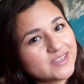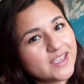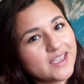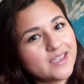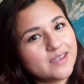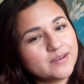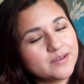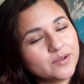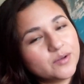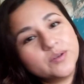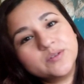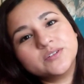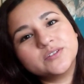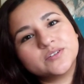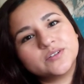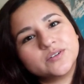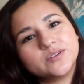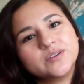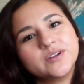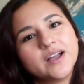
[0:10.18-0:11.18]
and
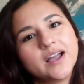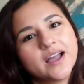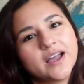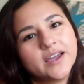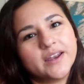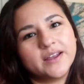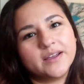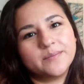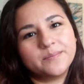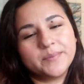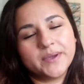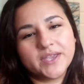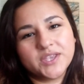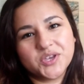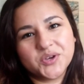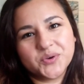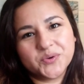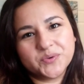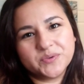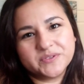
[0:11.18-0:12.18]
also how to
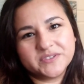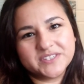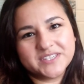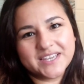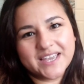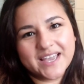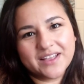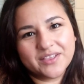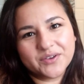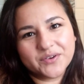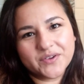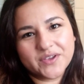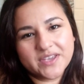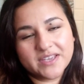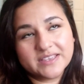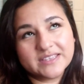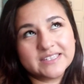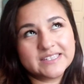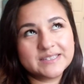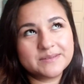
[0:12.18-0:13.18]
paint your own Sea Gallery
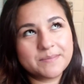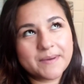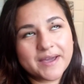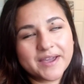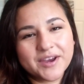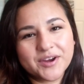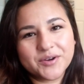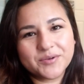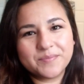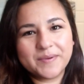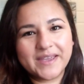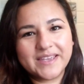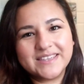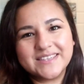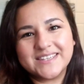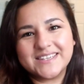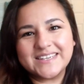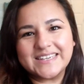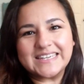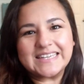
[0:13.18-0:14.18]
inspired
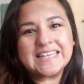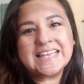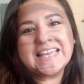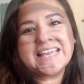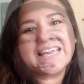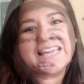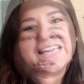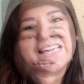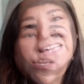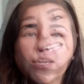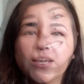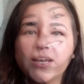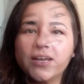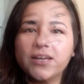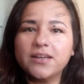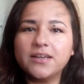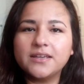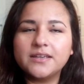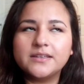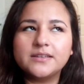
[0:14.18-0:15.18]
painting.
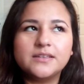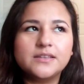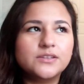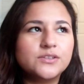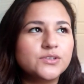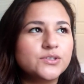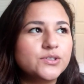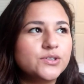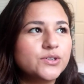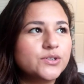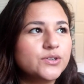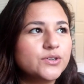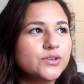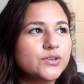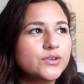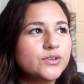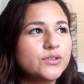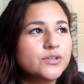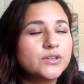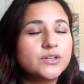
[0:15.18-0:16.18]
I need to
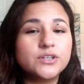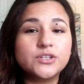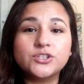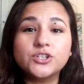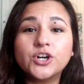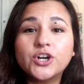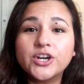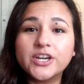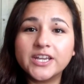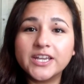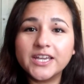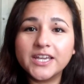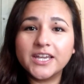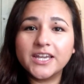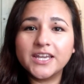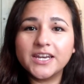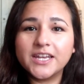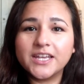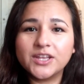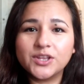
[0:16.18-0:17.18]
go to
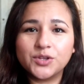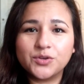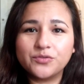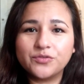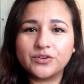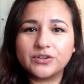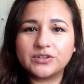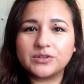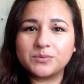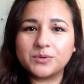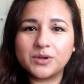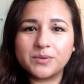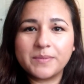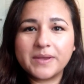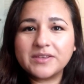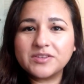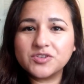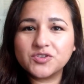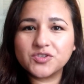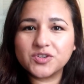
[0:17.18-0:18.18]
Target and look for some
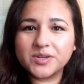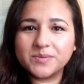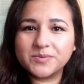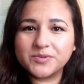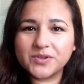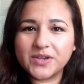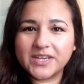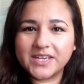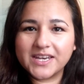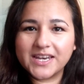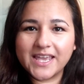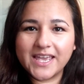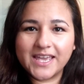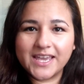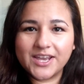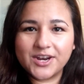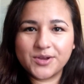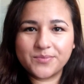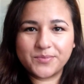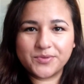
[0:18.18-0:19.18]
command strips so I can
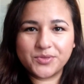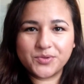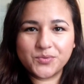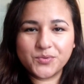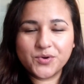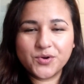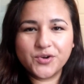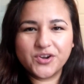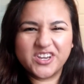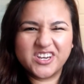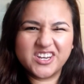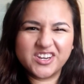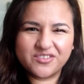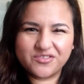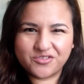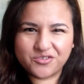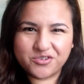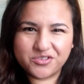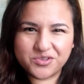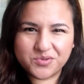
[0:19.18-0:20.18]
hang it up on the wall and
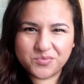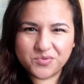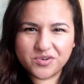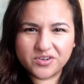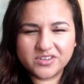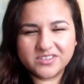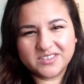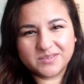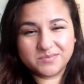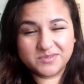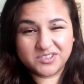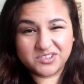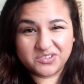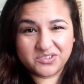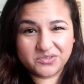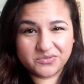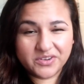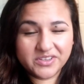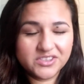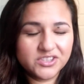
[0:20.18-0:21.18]
not ruin the wall because I'm still
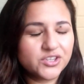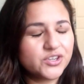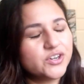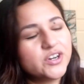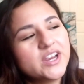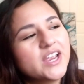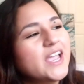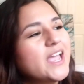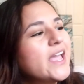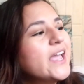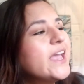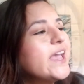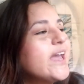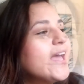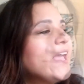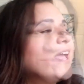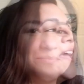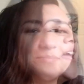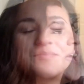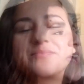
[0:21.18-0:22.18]
a renter.
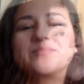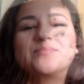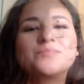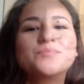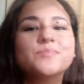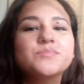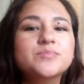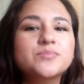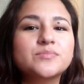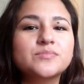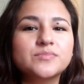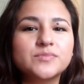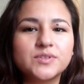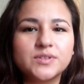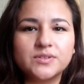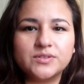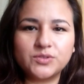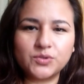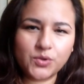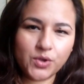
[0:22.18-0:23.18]
And so yeah.
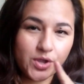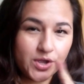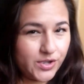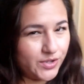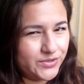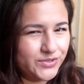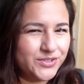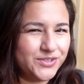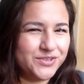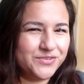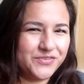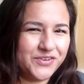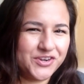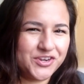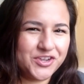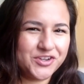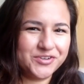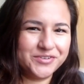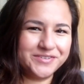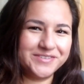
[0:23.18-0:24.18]
So onto the
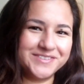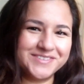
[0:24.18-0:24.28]
video.